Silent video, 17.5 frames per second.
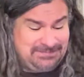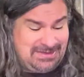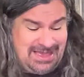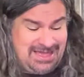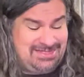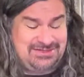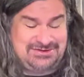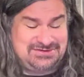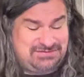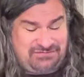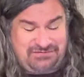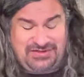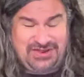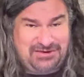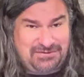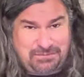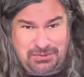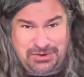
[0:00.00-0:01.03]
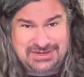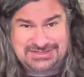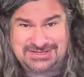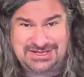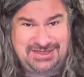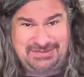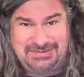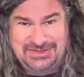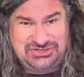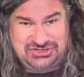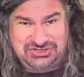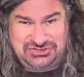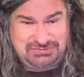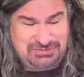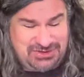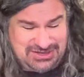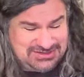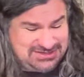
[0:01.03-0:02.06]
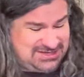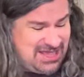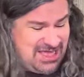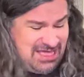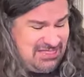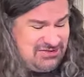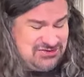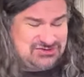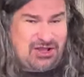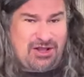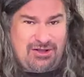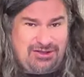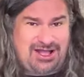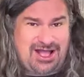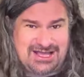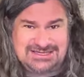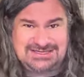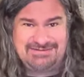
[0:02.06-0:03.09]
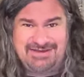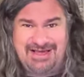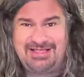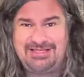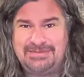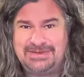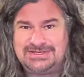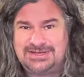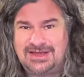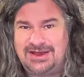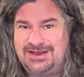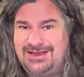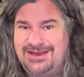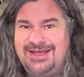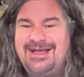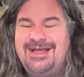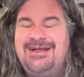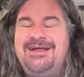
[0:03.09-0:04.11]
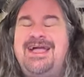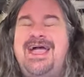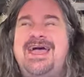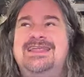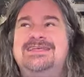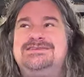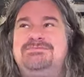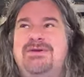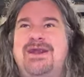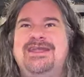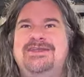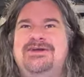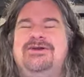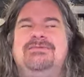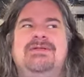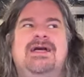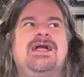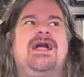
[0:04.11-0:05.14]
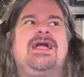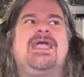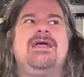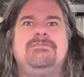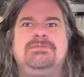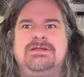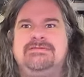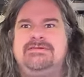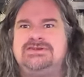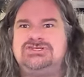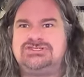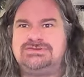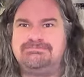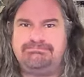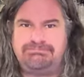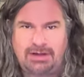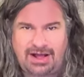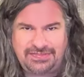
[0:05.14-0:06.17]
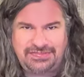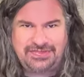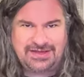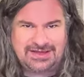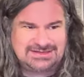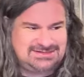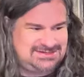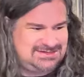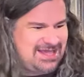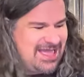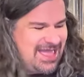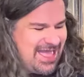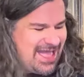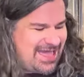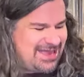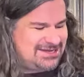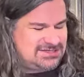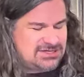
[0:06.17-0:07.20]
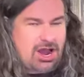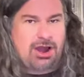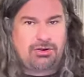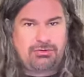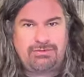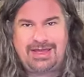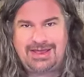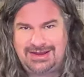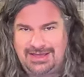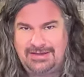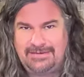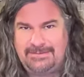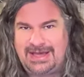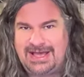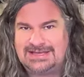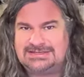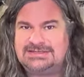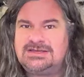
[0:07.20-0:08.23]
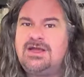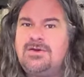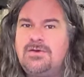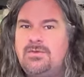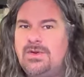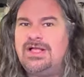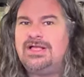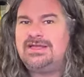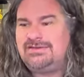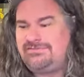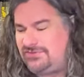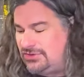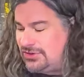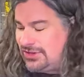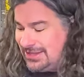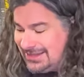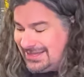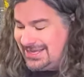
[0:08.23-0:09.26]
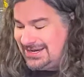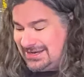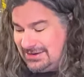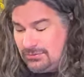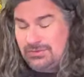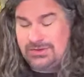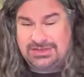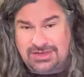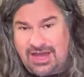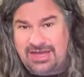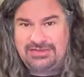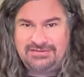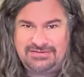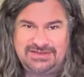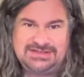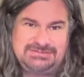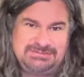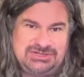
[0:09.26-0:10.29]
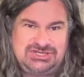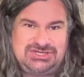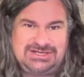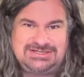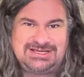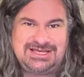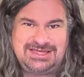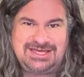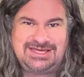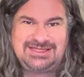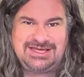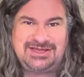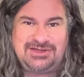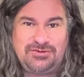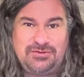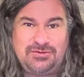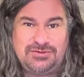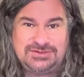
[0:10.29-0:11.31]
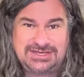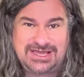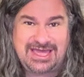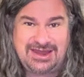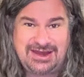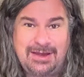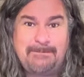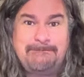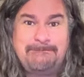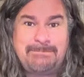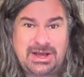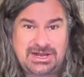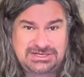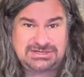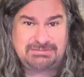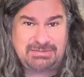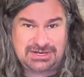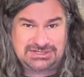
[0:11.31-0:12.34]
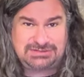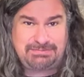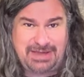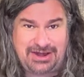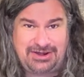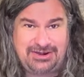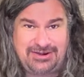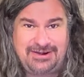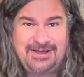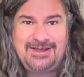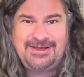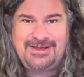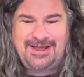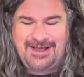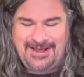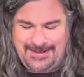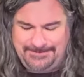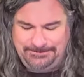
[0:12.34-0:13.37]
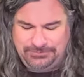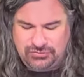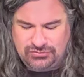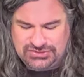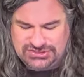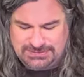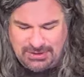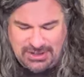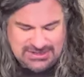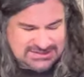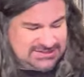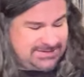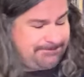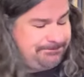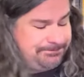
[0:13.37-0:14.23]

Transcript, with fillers: and there's fingerprints on them, there's schmutz, there's all kinds of elements on it and it's brand new. I'm like, I can't believe I just bought this and it's already a mess. Well, if you clean it with either of these machines, I think that you'll get a much, much better um, response.